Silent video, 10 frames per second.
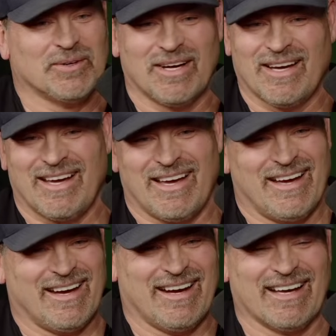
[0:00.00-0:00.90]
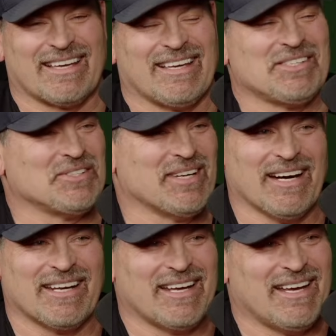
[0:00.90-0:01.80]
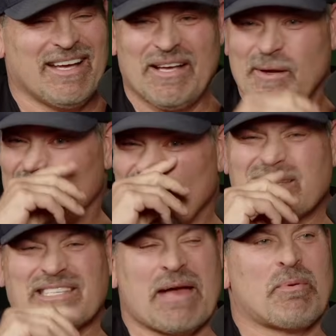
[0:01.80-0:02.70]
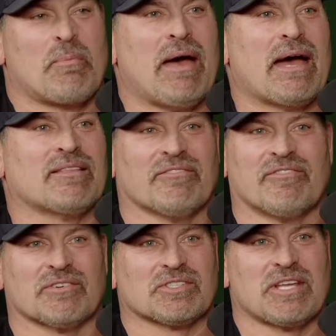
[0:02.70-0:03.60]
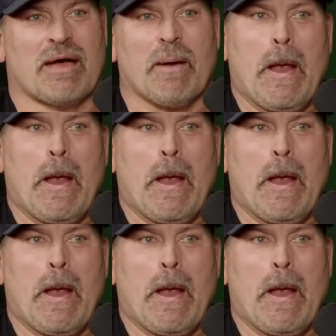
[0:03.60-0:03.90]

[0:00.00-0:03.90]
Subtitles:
I kid you not. Snap it back there, first snap.